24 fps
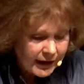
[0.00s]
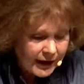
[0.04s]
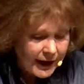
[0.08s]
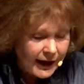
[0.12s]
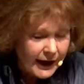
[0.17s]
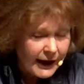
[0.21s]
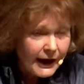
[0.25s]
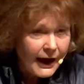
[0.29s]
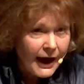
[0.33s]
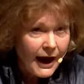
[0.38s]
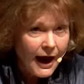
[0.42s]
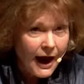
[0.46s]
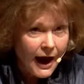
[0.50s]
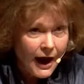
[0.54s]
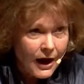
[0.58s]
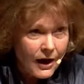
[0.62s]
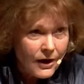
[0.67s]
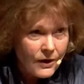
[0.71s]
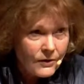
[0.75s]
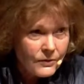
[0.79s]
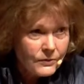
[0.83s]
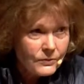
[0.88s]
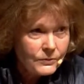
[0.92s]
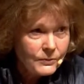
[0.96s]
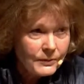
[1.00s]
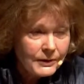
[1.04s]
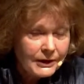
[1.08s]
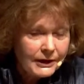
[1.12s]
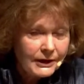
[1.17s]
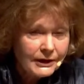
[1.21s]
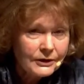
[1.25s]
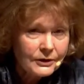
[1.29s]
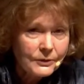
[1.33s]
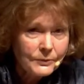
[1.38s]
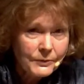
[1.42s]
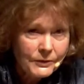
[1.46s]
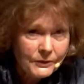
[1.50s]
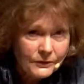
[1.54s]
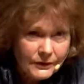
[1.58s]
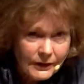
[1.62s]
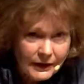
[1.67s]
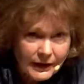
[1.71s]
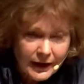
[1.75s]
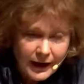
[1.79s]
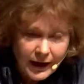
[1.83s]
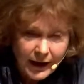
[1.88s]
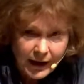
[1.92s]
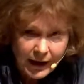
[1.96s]
at how we
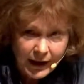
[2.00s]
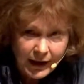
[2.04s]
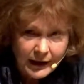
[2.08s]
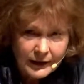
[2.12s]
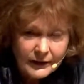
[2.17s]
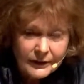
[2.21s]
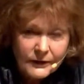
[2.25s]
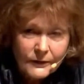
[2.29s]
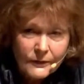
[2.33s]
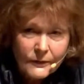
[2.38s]
communicate